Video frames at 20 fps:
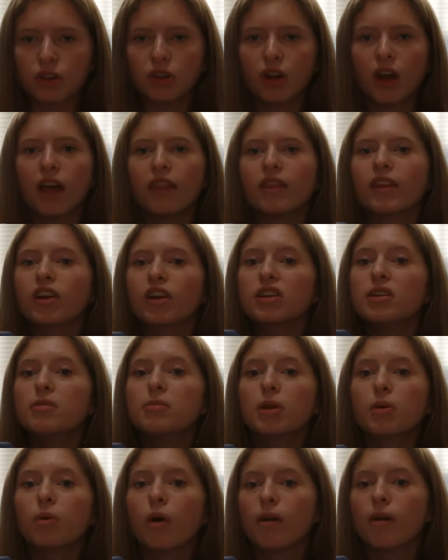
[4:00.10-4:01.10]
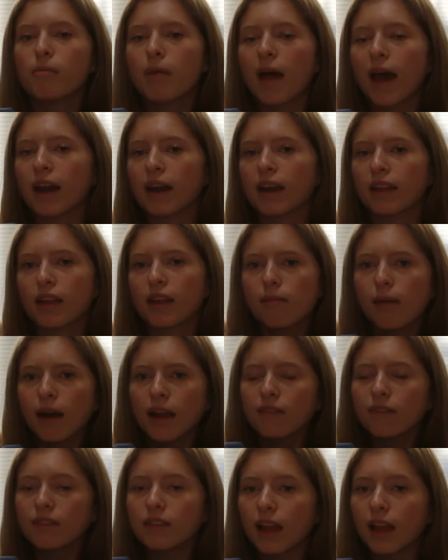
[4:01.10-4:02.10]
with you, they're going to be petted. They
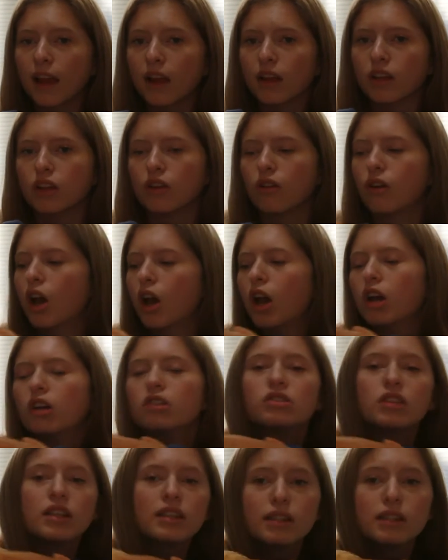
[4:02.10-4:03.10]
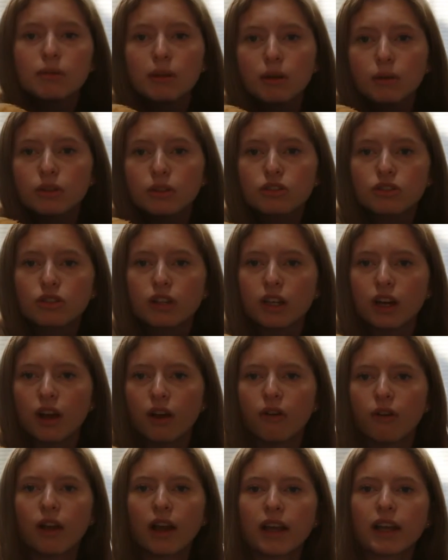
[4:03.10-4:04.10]
might even lay on you. So that's something with
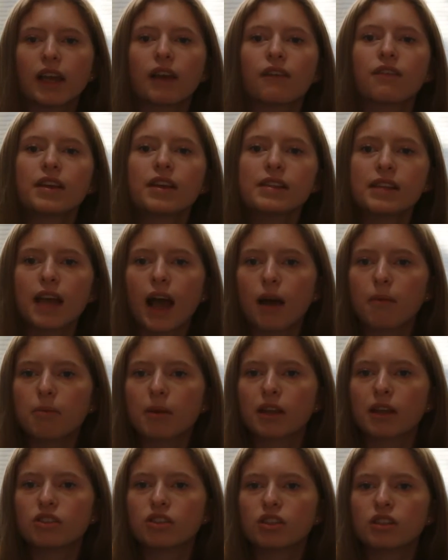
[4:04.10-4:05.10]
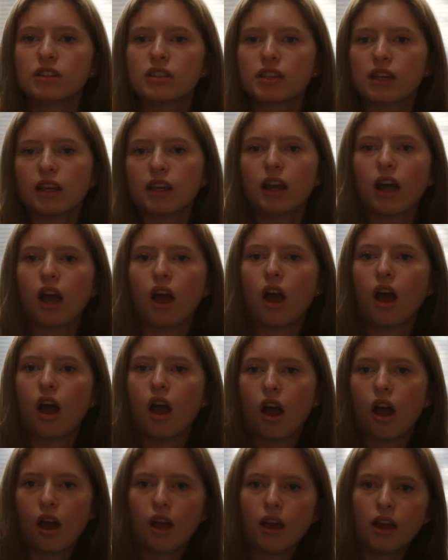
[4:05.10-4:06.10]
Dorito. Like if he's happy, as you can see,
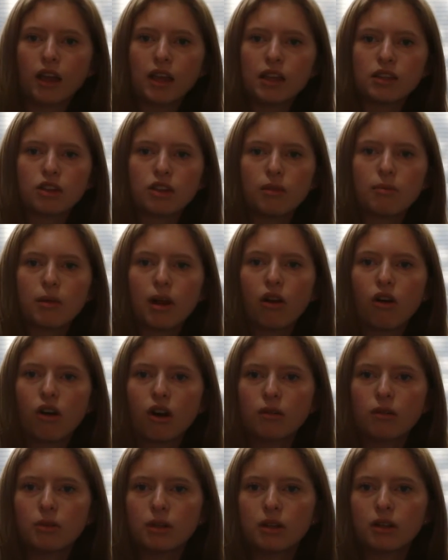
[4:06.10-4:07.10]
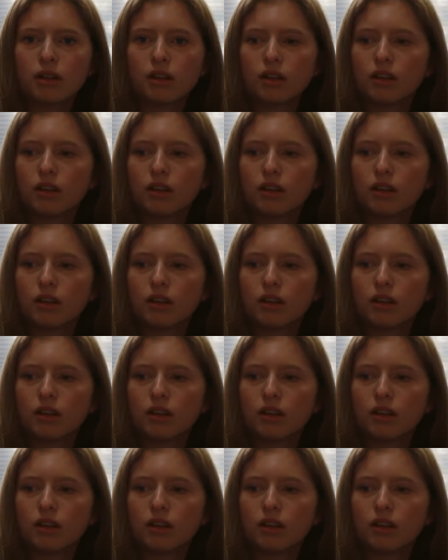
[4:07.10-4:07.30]
he is on my arm.